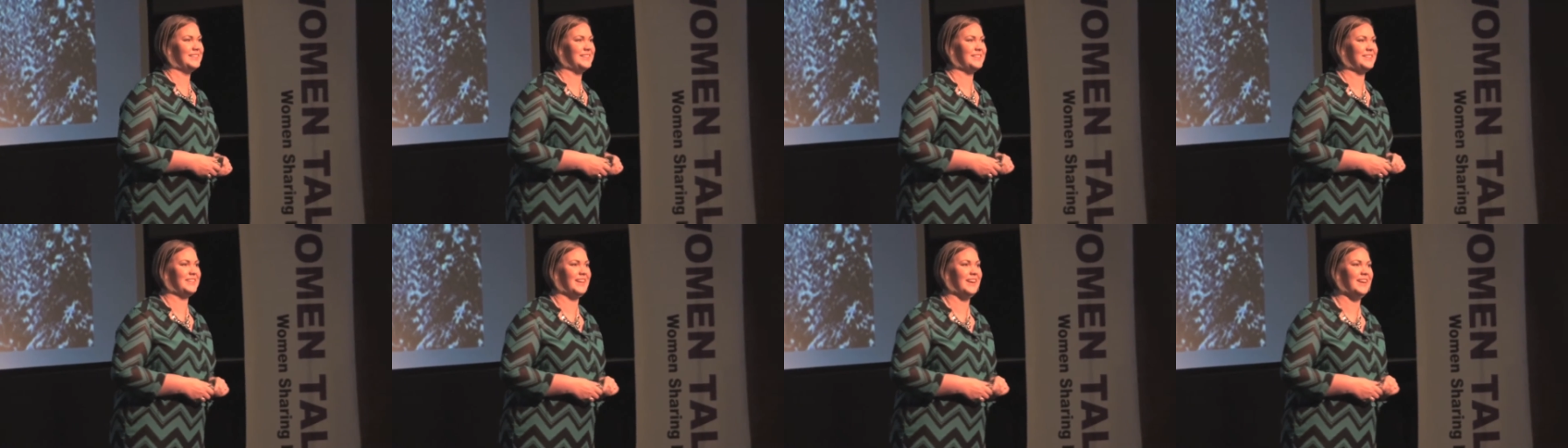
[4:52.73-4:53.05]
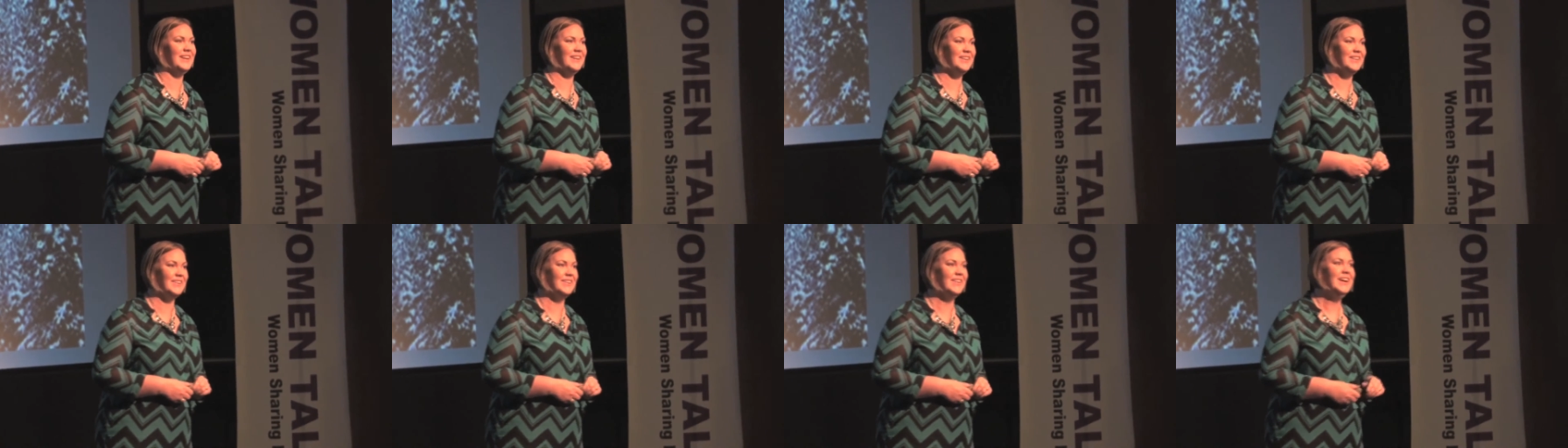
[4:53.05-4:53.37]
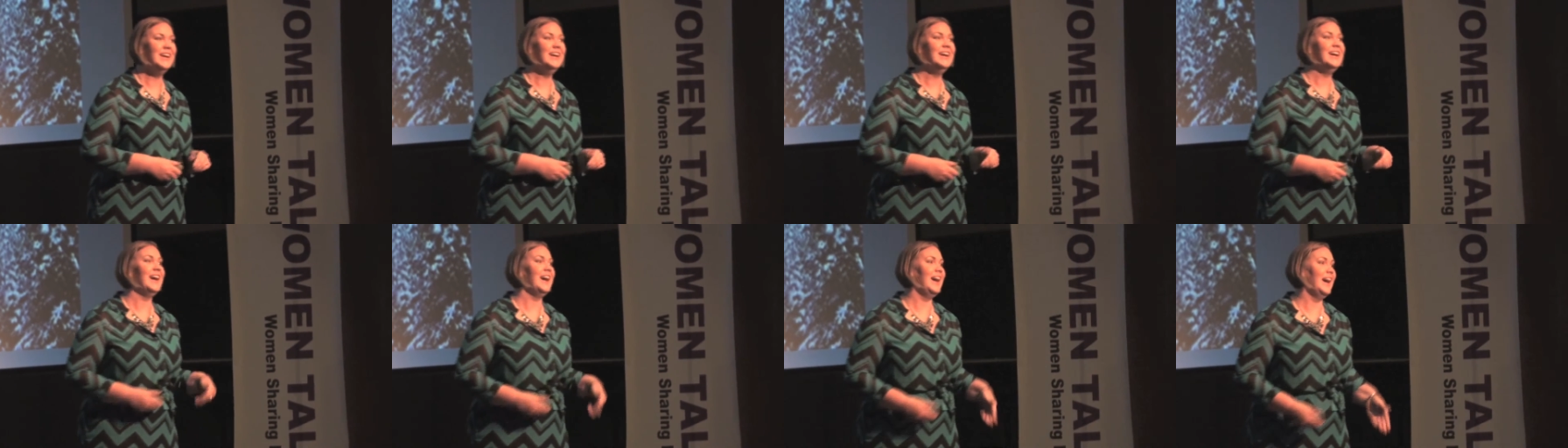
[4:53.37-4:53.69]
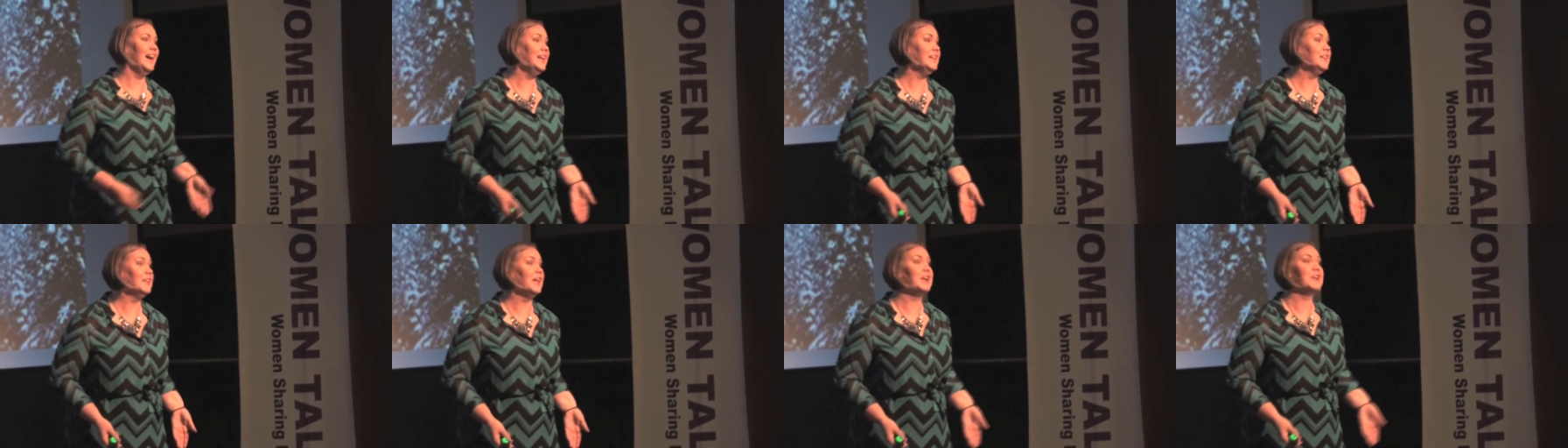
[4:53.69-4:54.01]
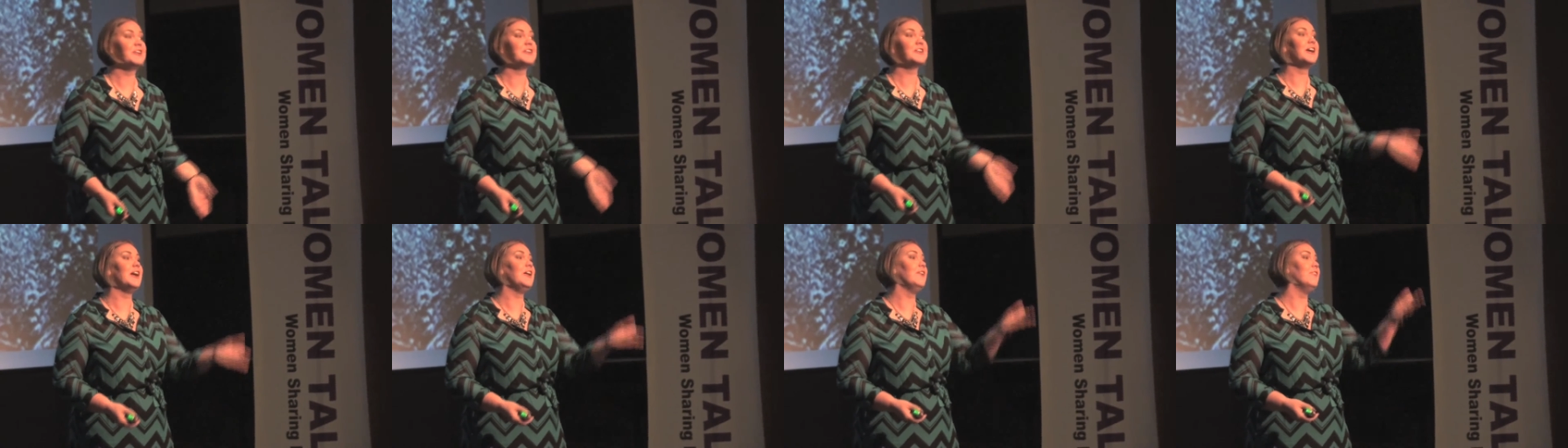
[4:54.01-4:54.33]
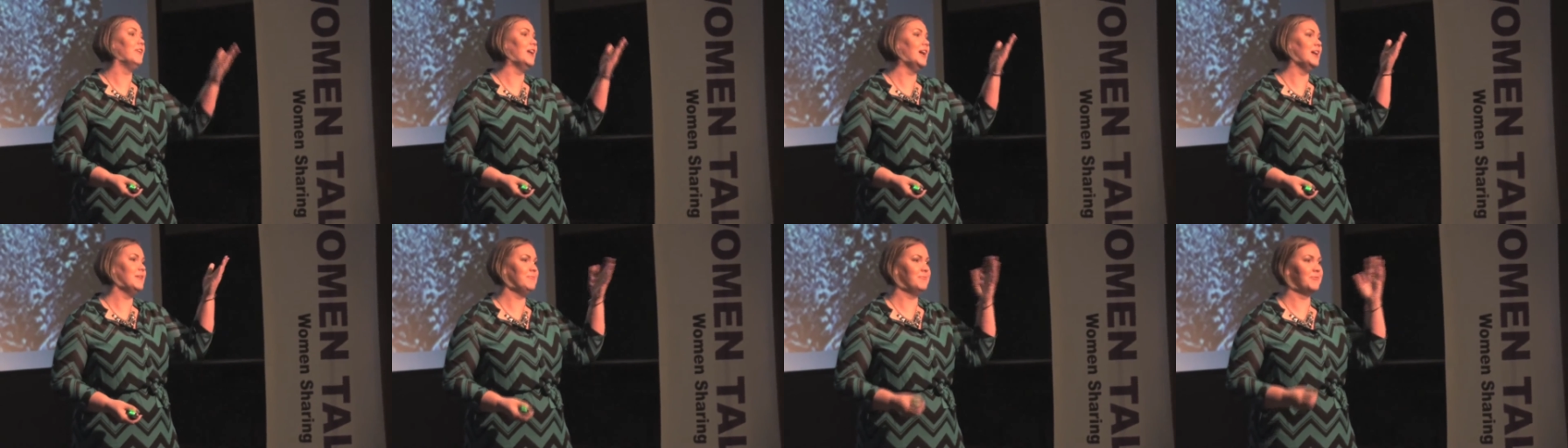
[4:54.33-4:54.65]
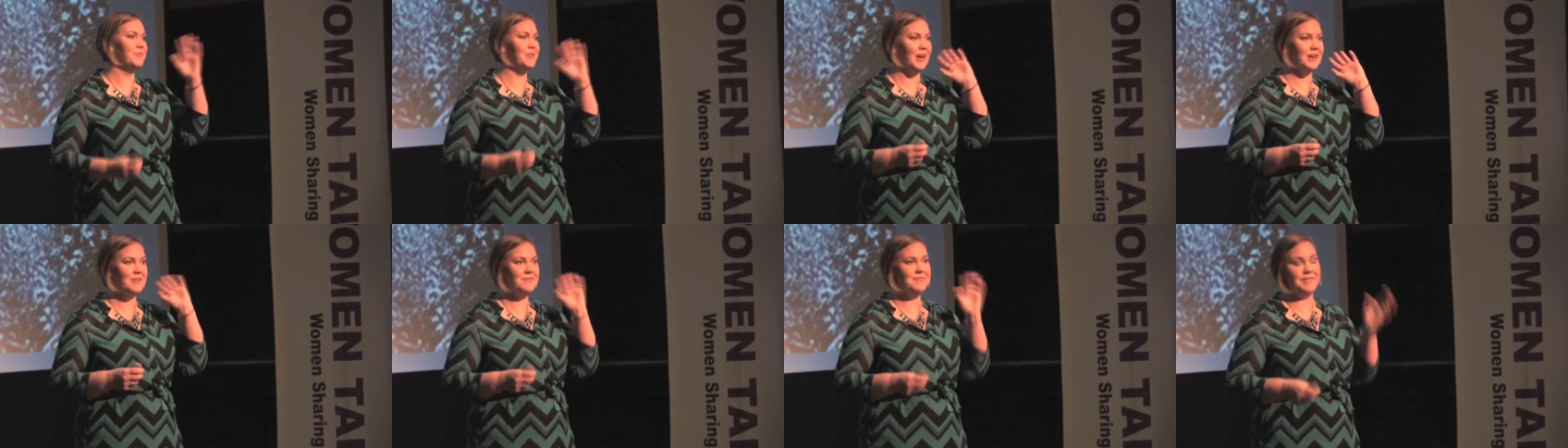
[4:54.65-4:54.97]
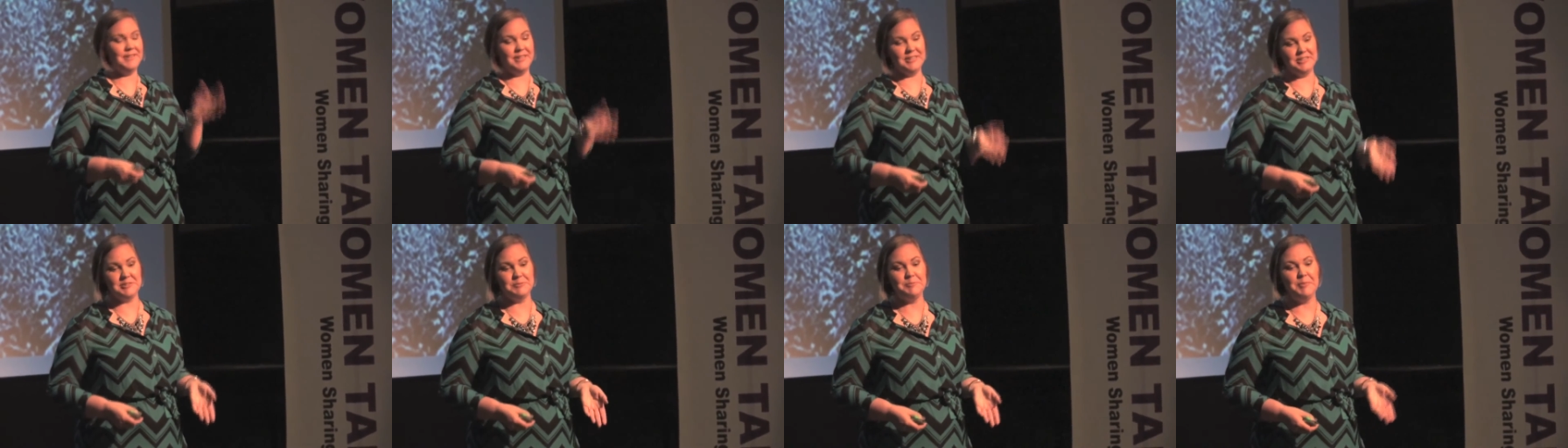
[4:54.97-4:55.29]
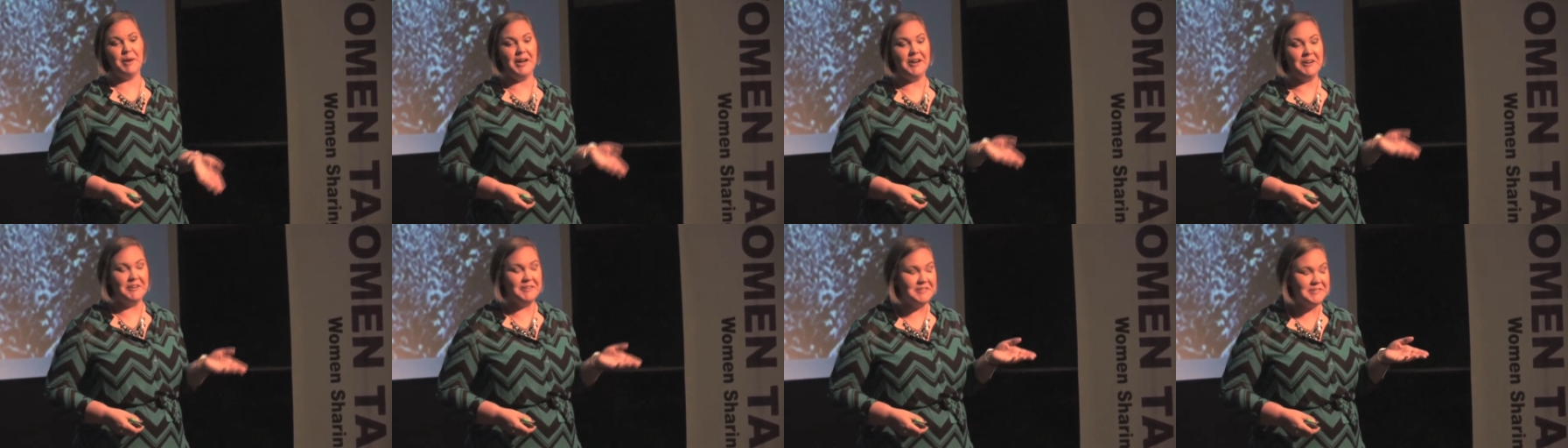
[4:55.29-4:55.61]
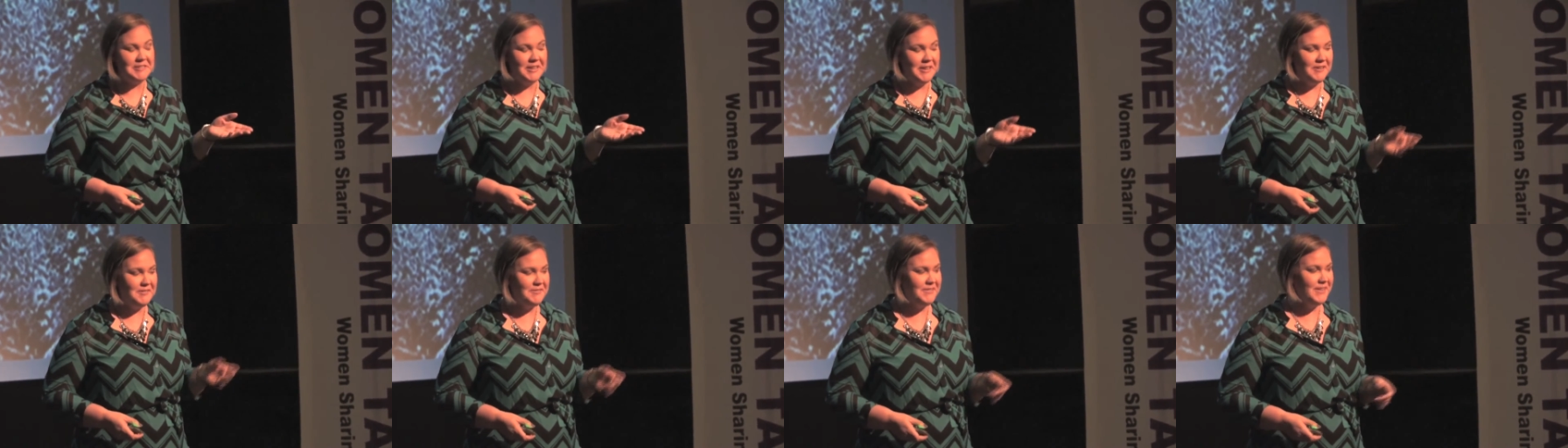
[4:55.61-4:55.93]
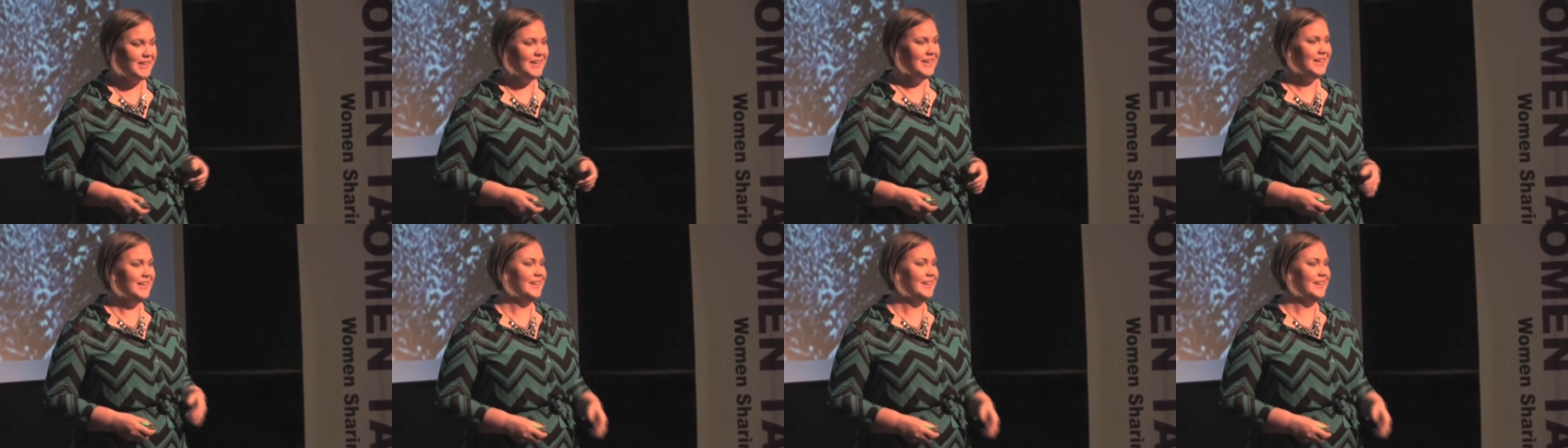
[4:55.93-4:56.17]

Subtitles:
so I let her go up, red-faced by herself.